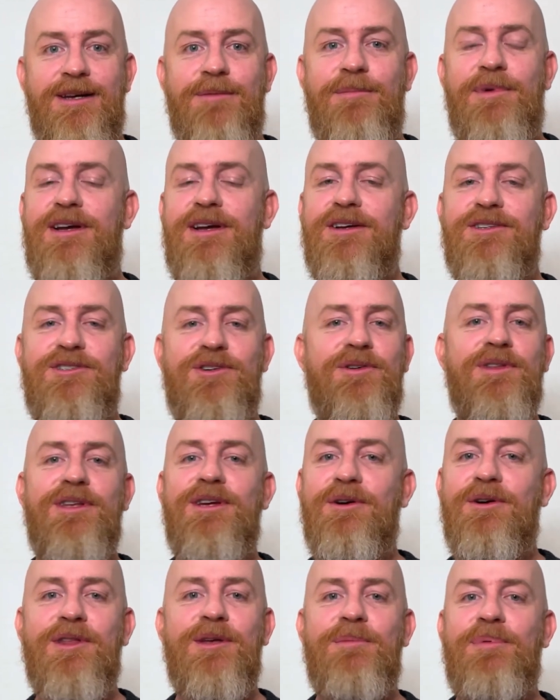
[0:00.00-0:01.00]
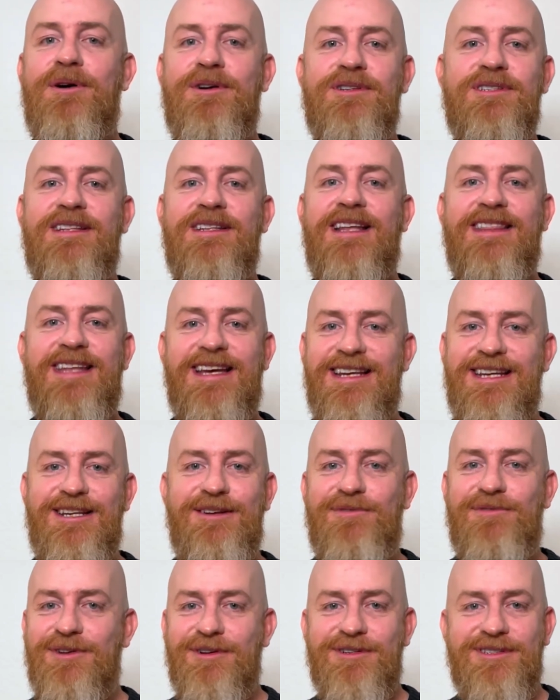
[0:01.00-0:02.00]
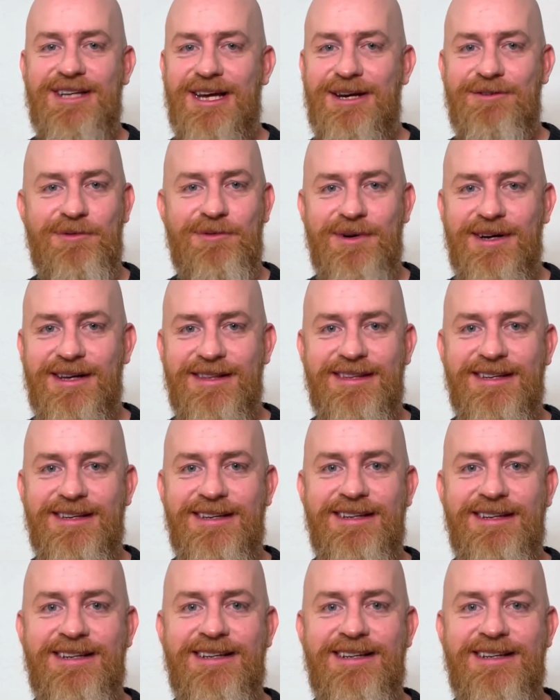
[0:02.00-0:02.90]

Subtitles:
because you're the only person that they need to feel safe with.